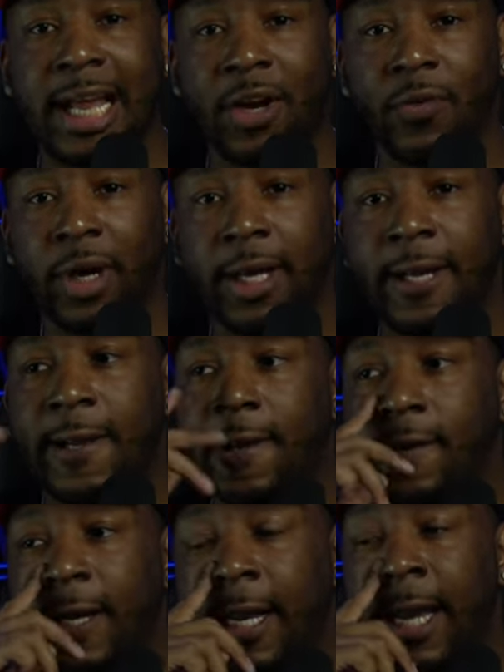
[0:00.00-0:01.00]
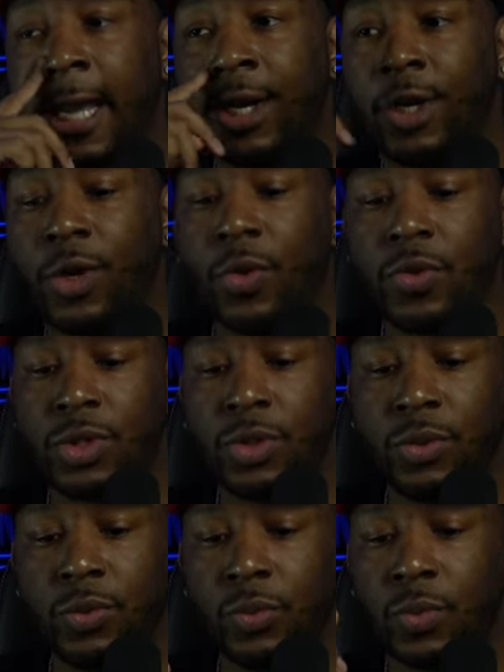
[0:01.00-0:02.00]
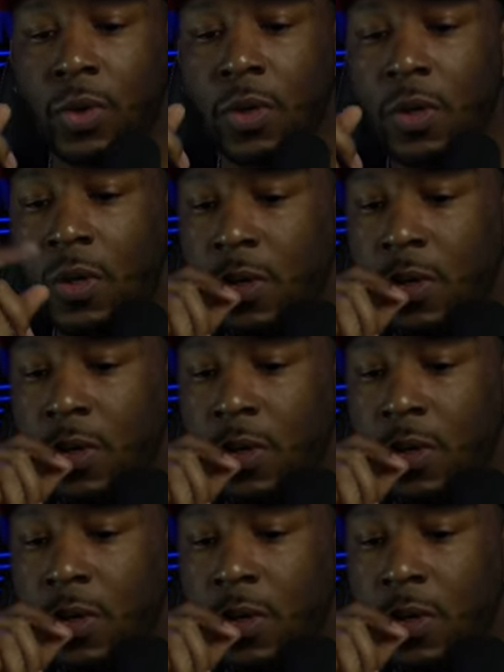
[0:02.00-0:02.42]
tolerate. That kind of goes to